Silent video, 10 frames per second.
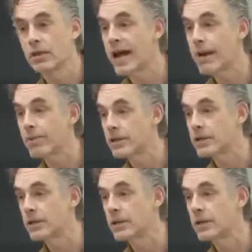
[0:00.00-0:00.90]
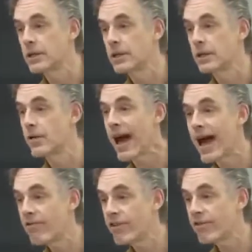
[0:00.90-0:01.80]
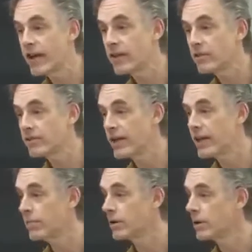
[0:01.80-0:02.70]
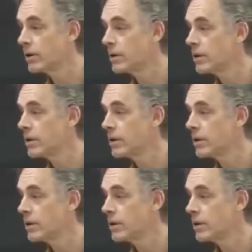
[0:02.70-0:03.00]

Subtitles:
What happens? You have the value of labor.